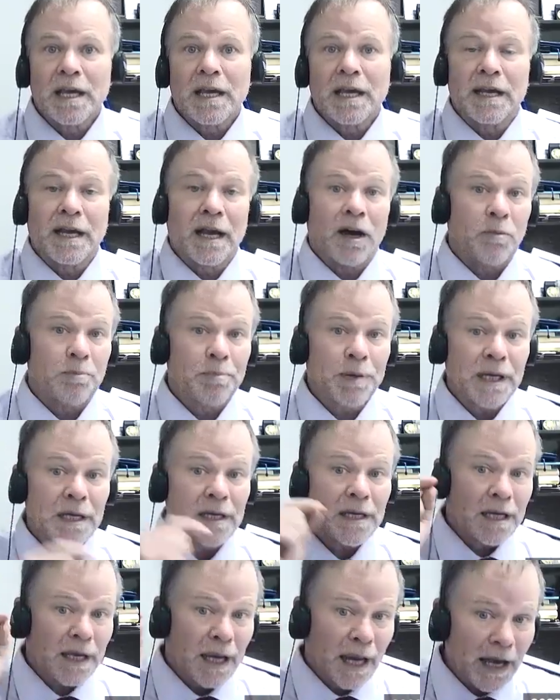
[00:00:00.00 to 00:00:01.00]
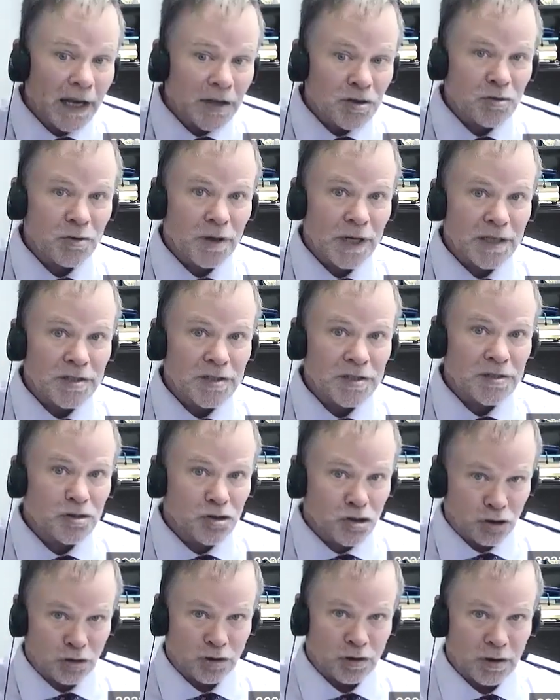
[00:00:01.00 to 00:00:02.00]
And how Pediatrics
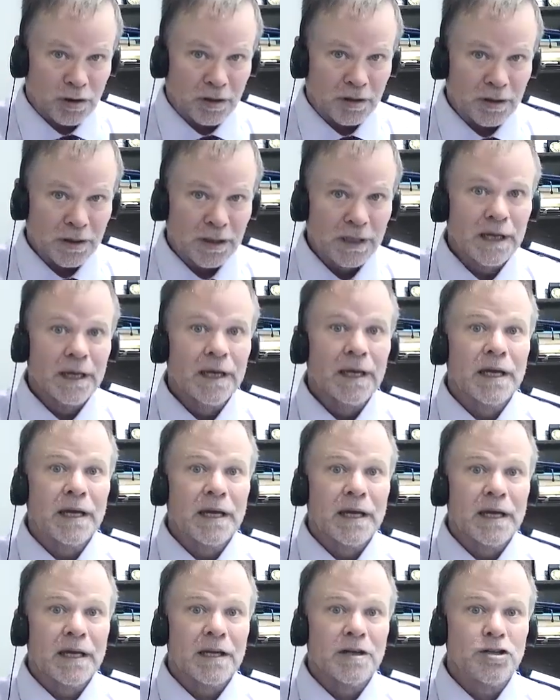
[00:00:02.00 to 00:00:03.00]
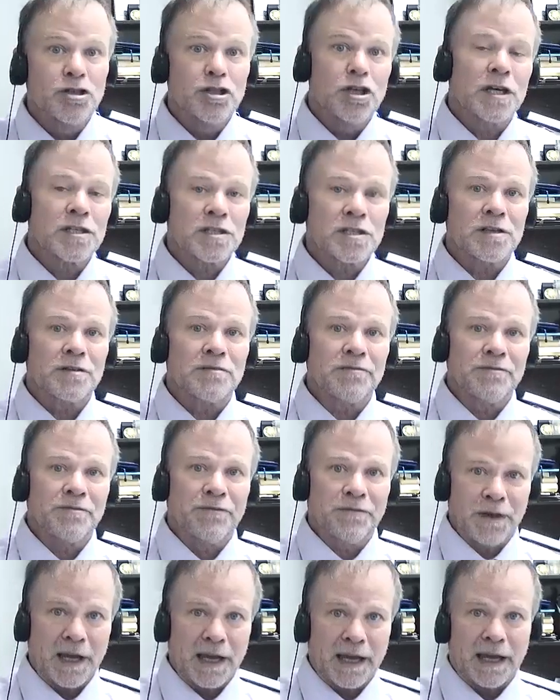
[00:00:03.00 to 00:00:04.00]
Journal just
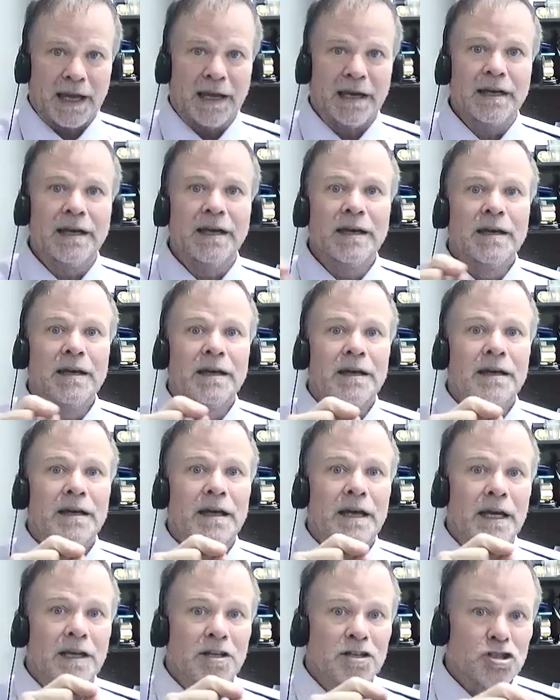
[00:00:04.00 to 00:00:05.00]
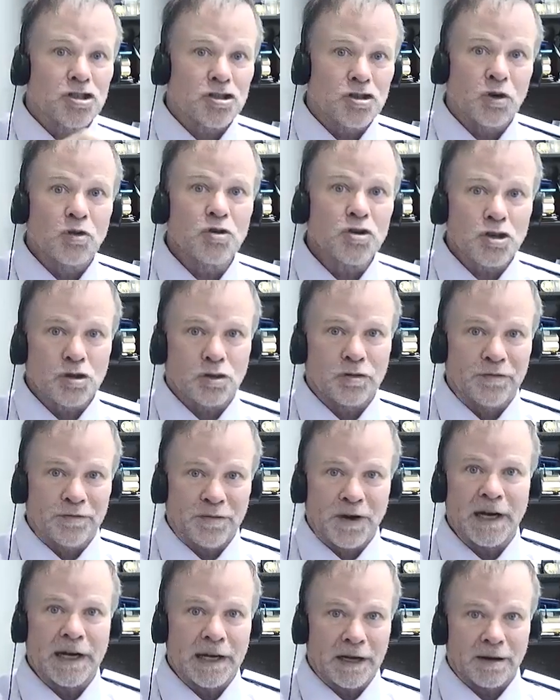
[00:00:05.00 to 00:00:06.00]
fed a social
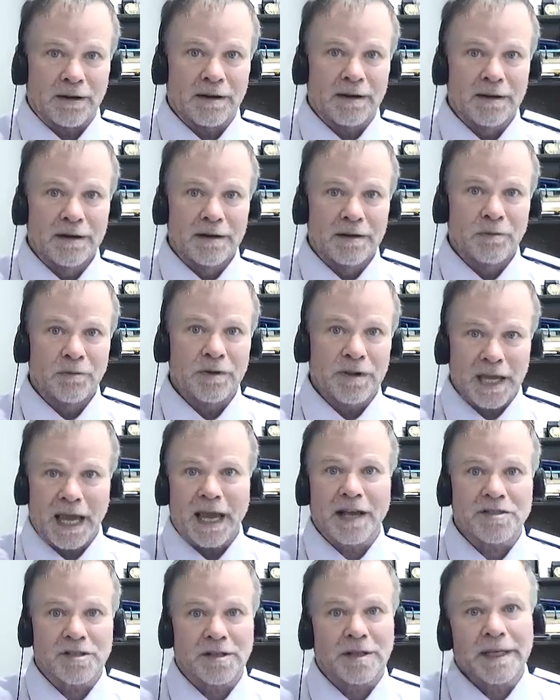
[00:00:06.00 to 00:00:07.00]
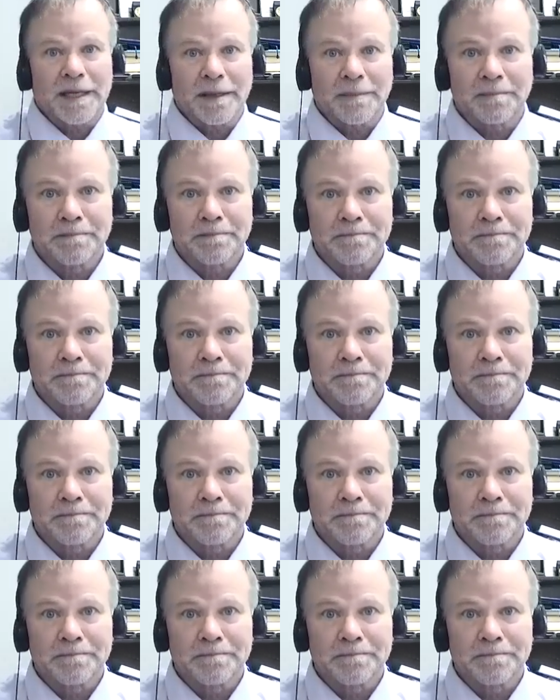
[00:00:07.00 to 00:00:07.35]
fire with gasoline.